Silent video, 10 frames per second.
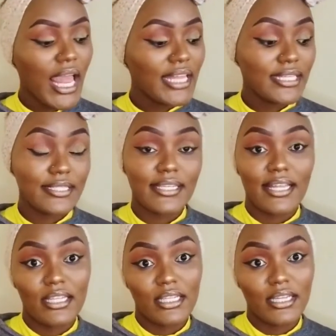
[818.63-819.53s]
That's
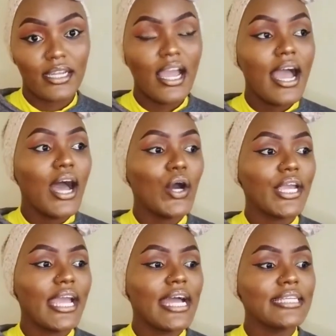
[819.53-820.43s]
other thing.
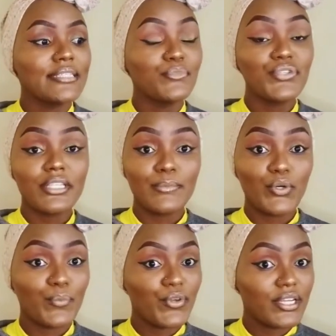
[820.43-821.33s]
Okay, and in Muslim
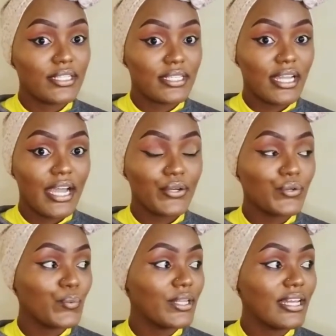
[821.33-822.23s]
community, I don't know
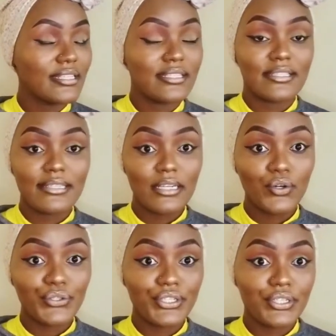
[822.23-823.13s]
whether it still
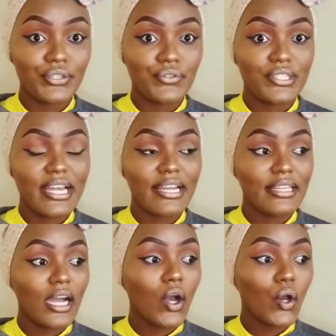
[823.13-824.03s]
continues.
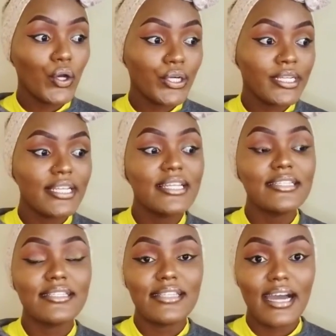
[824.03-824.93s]
Another con
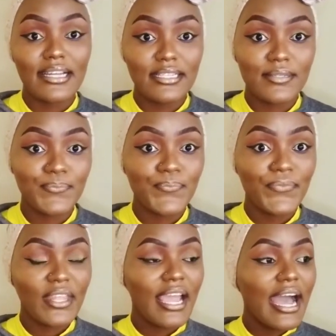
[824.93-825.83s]
is that
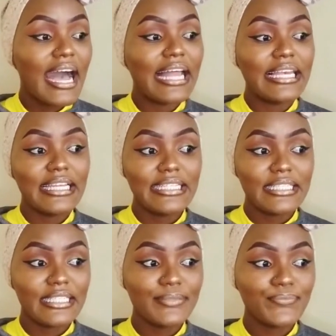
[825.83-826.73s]
a
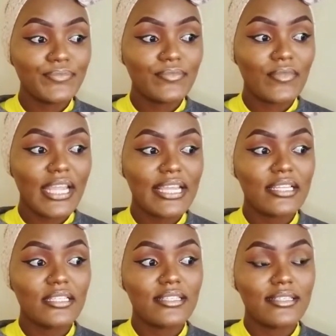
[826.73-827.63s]
lady
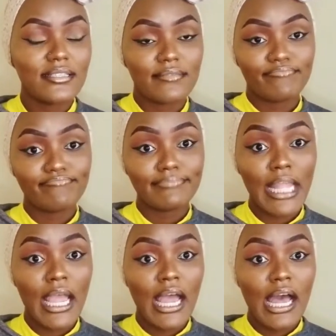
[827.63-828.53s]
is
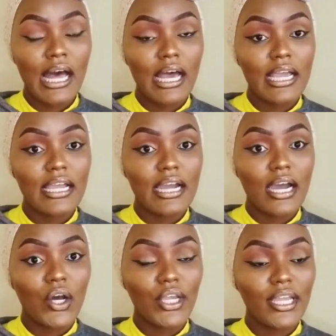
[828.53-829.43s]

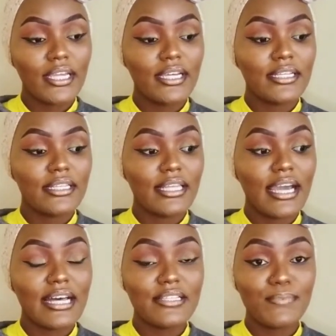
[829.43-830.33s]
okay, the
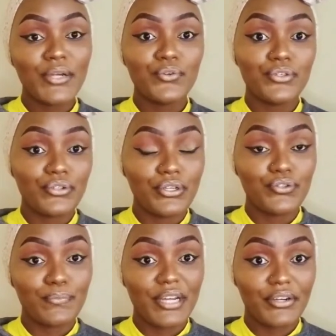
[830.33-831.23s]
husband who is going
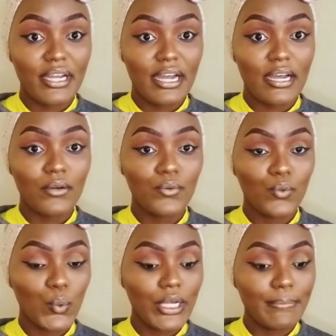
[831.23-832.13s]
to marry her
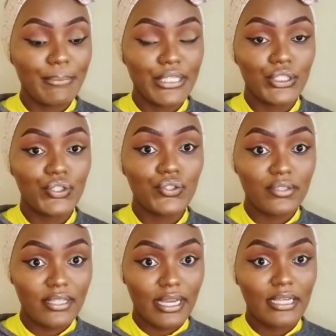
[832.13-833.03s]
will be
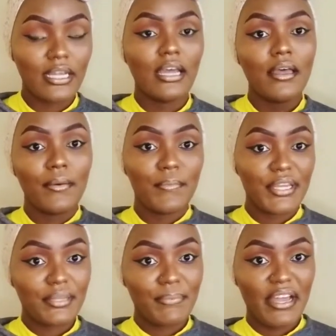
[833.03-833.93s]
chosen by
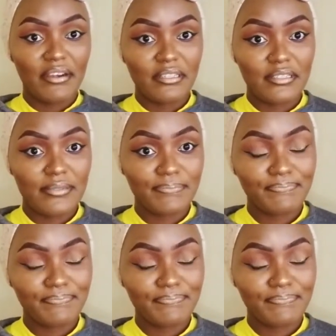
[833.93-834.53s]
the parents.